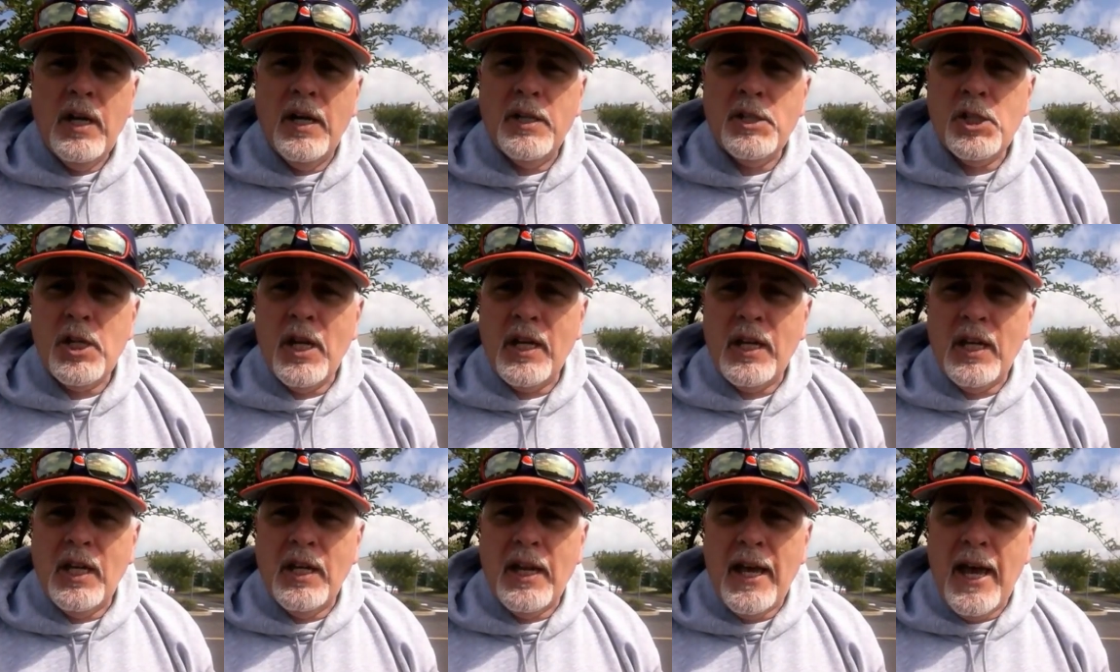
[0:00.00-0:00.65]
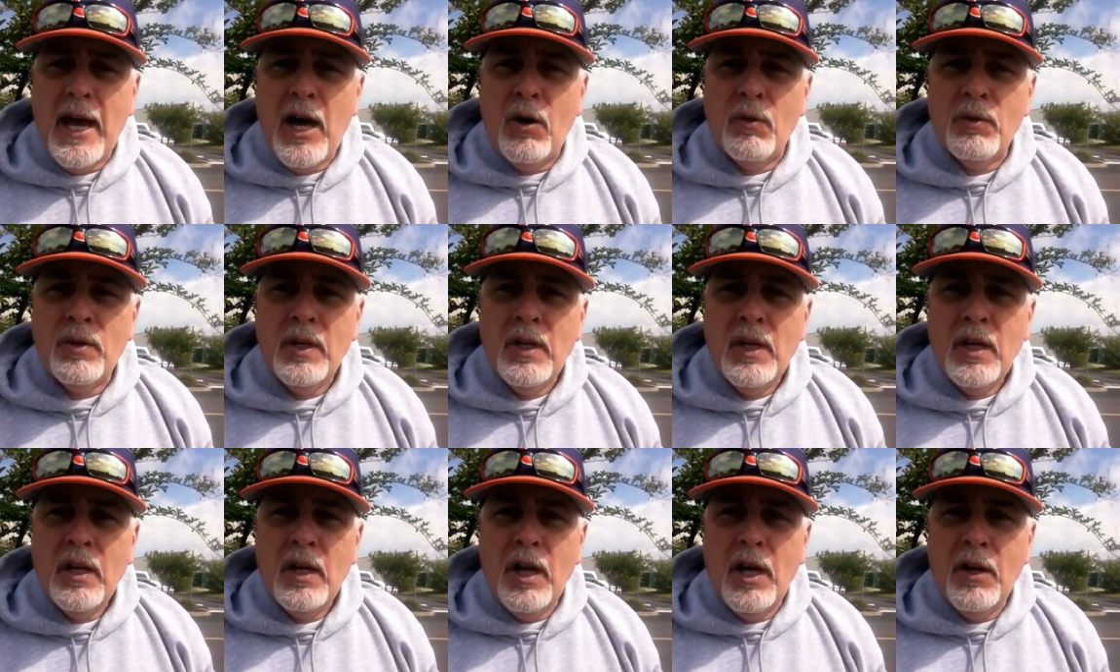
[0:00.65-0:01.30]
uh, checking out
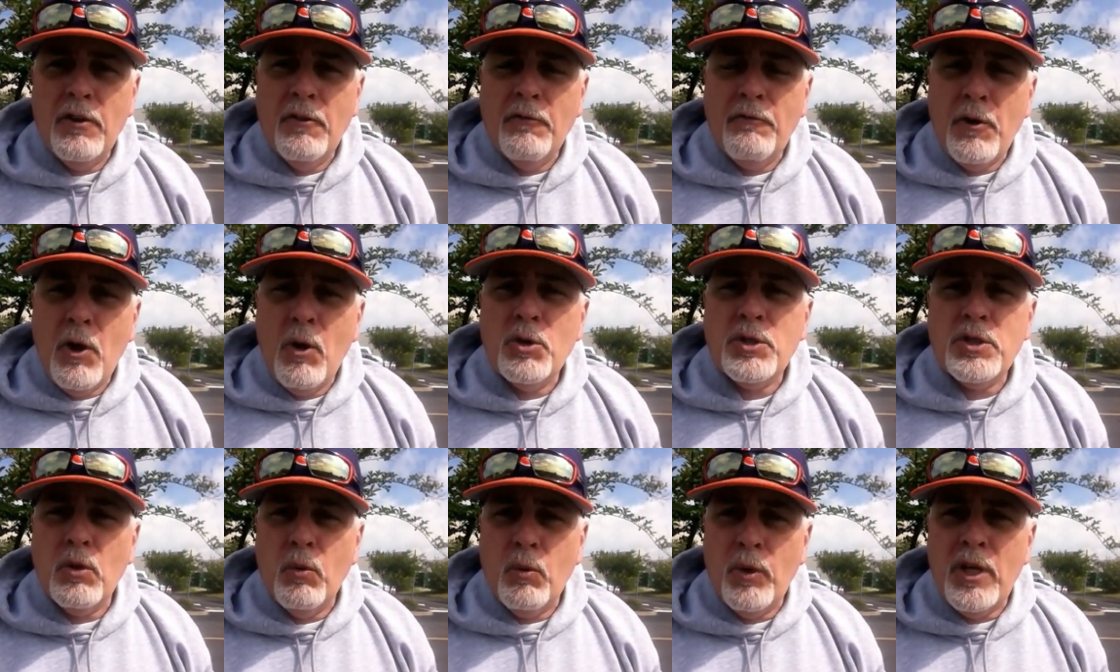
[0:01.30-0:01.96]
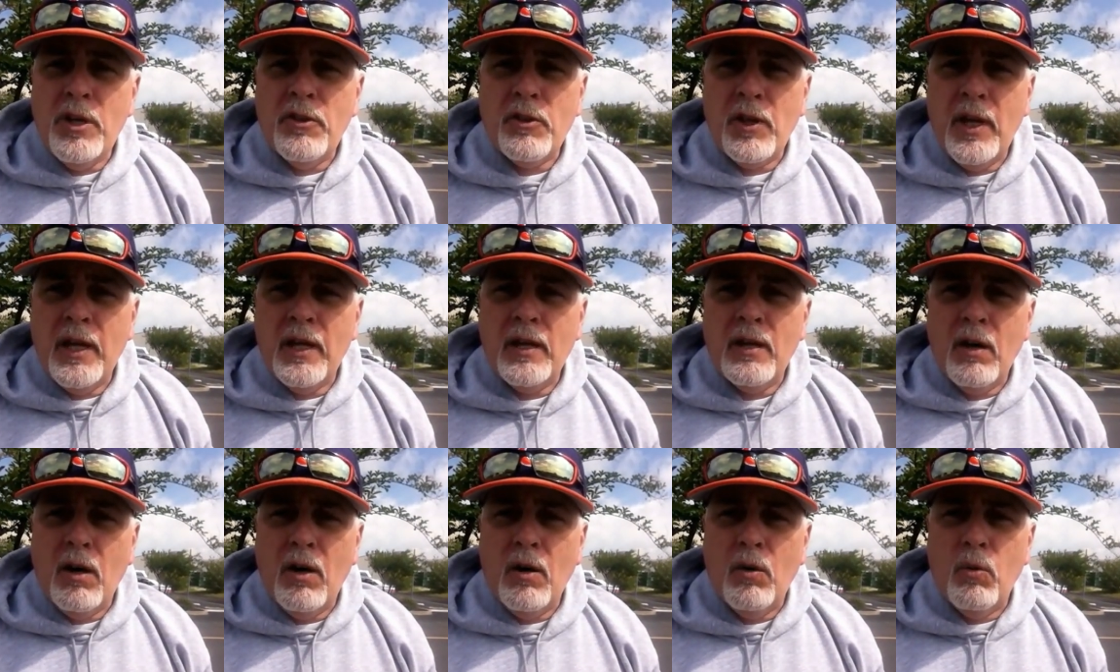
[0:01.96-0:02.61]
uh, the folks that we
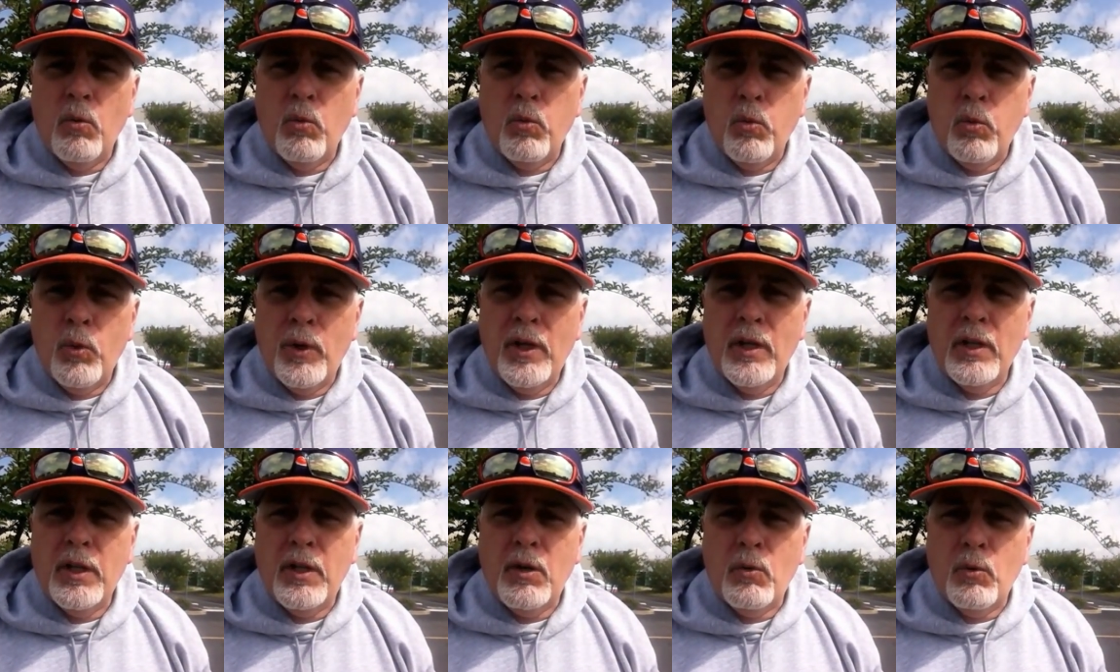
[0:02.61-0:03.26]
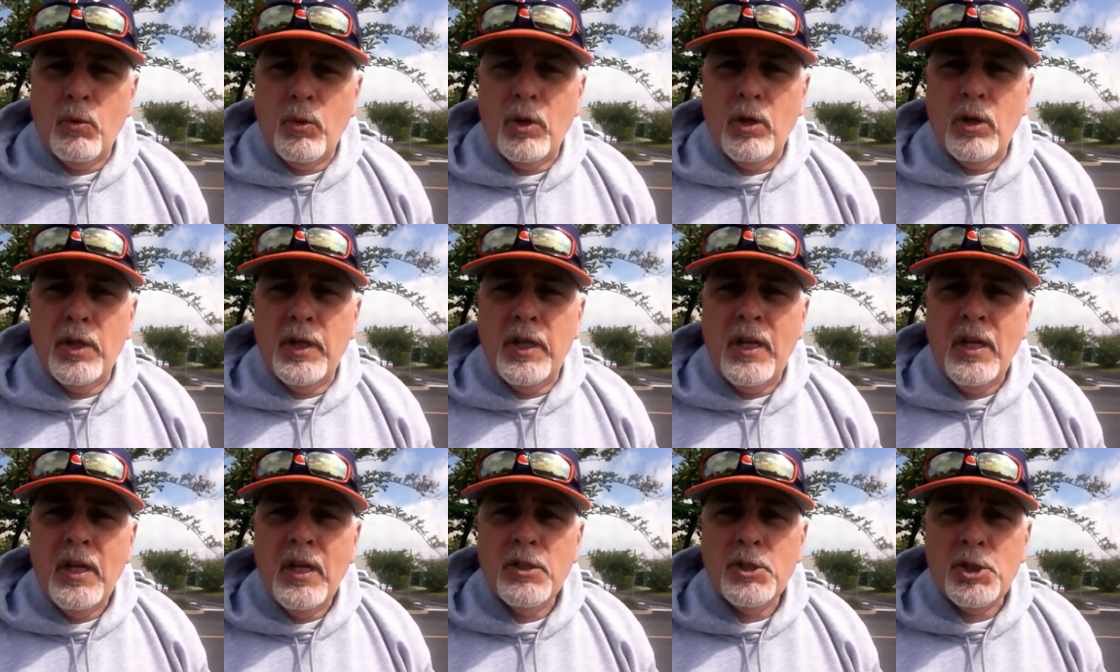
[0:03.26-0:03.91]
think are really,
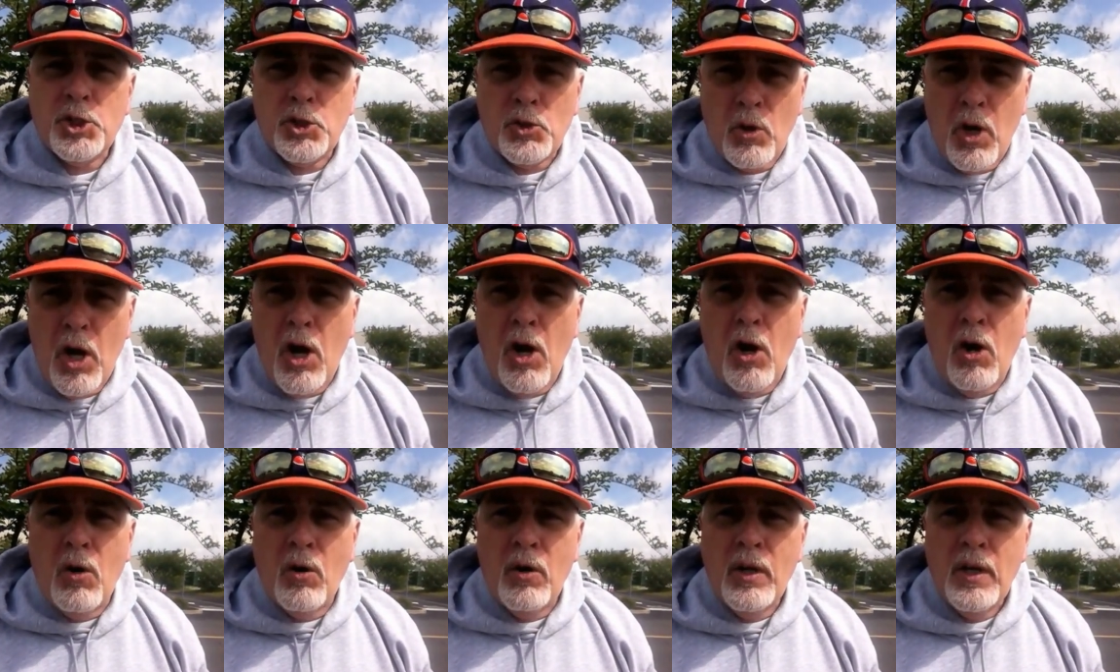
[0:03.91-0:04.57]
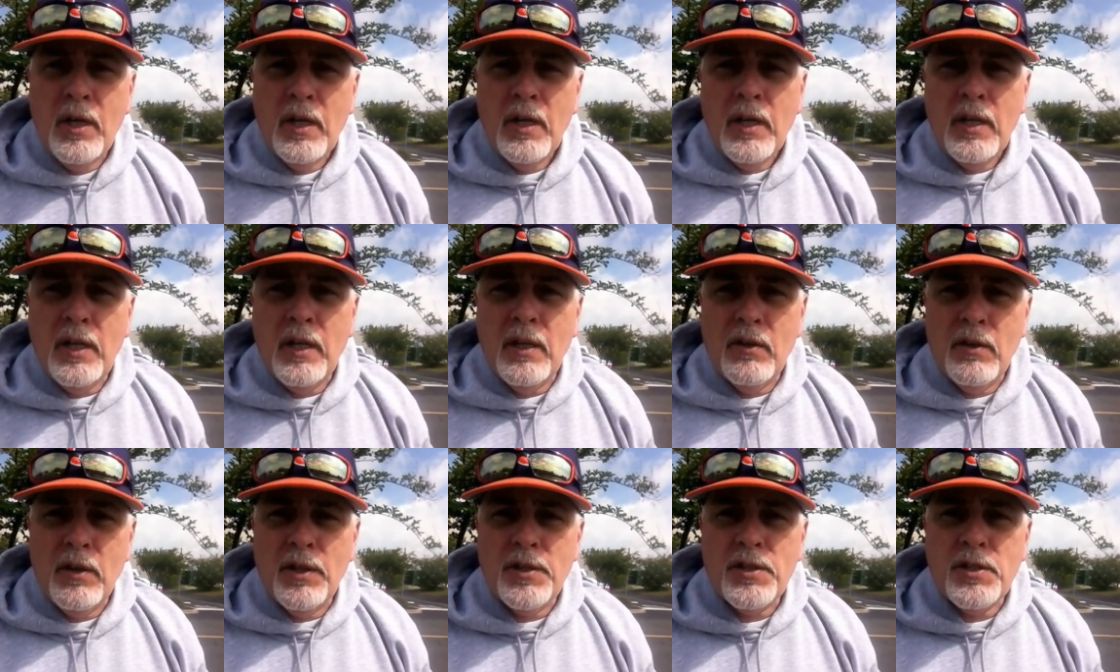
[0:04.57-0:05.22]
really strong
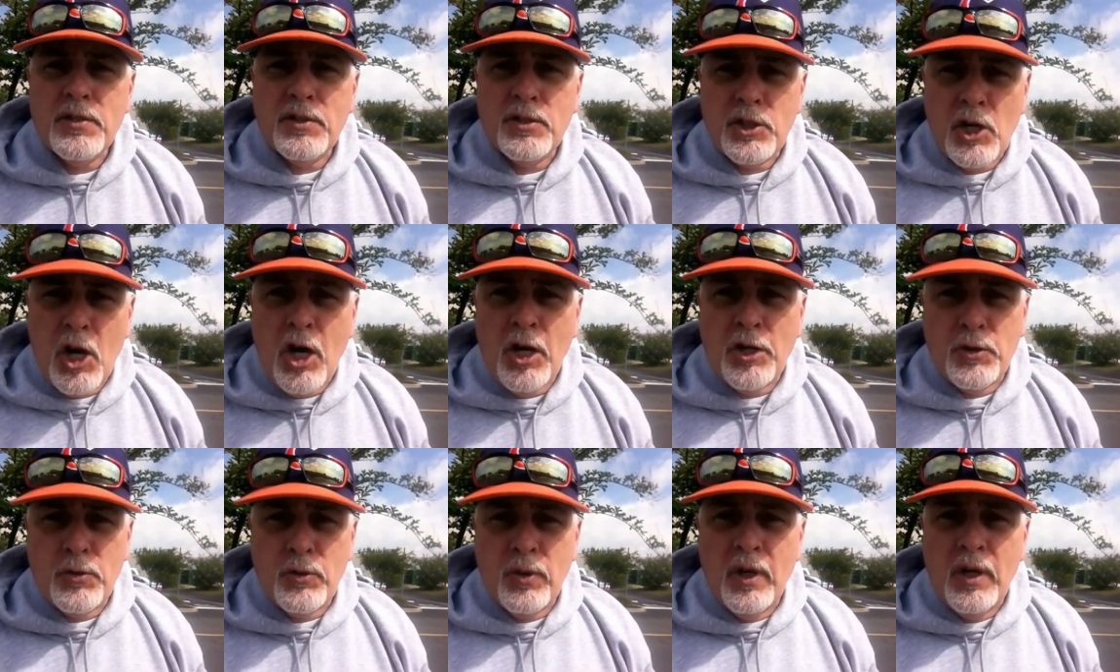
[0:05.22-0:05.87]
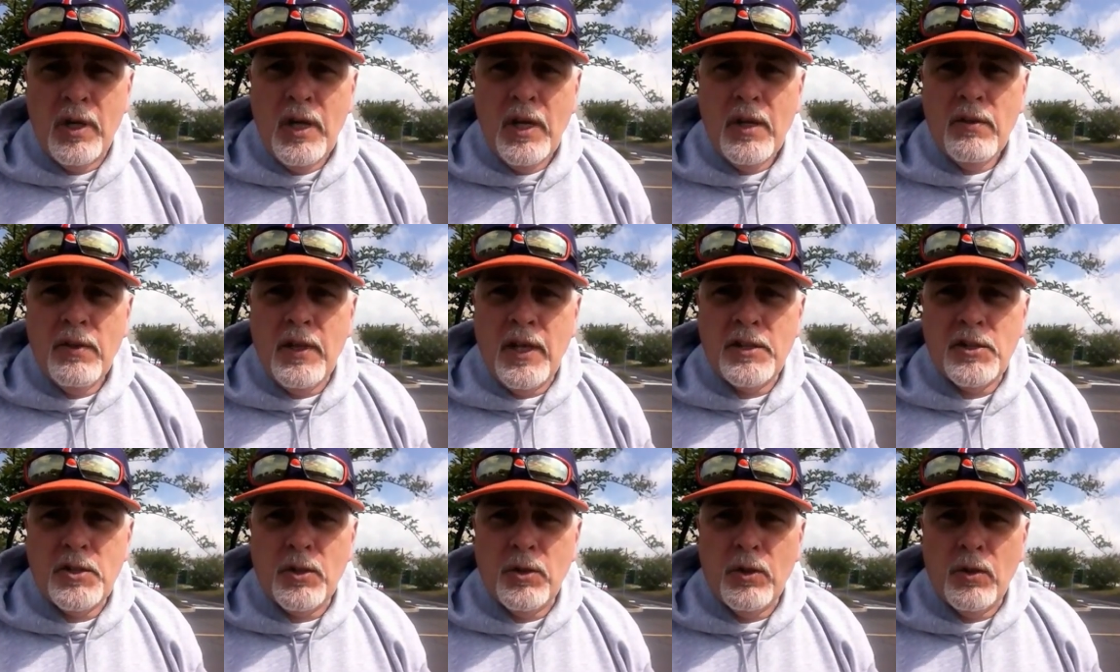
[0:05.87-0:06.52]
in this genre
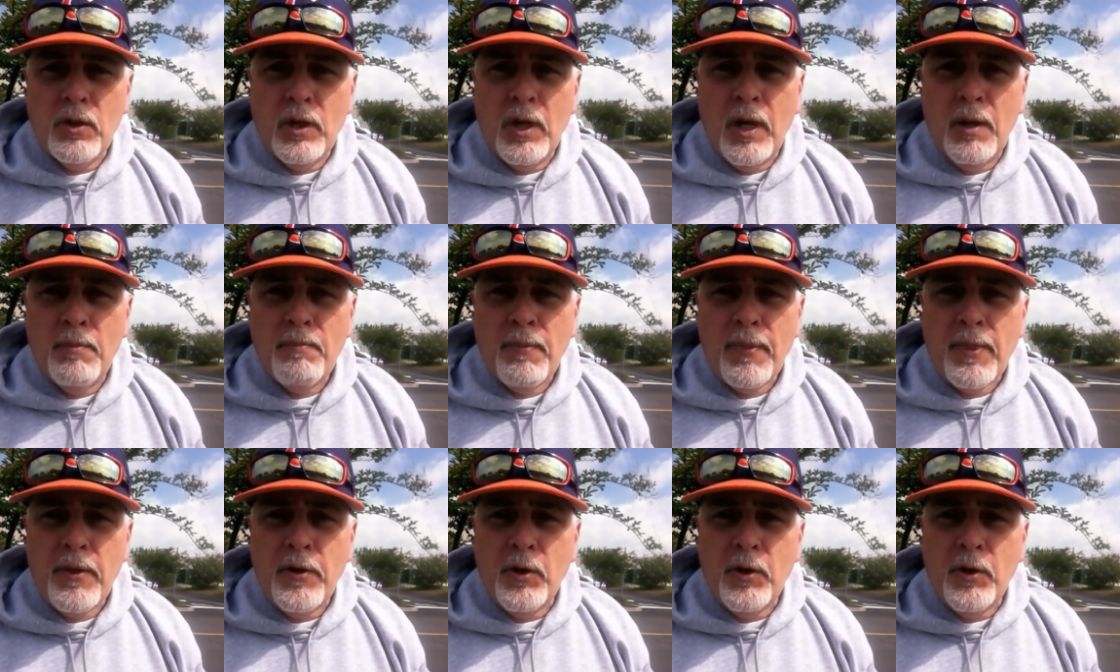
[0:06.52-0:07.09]
that you're uh,